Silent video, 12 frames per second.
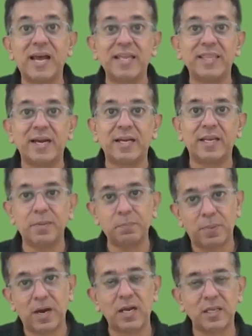At that time,
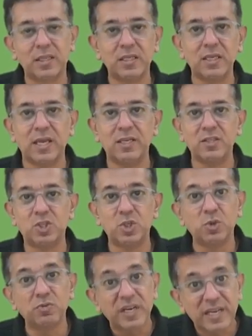Bharti and
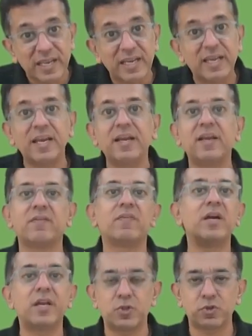Jio will take great
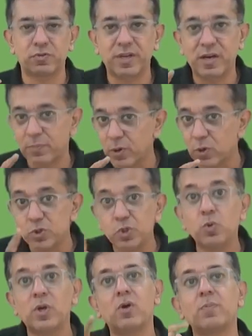advantage of that because
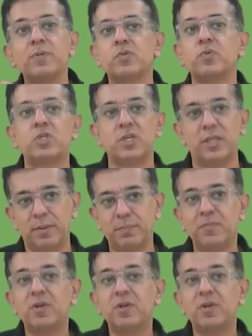you cannot be switching them.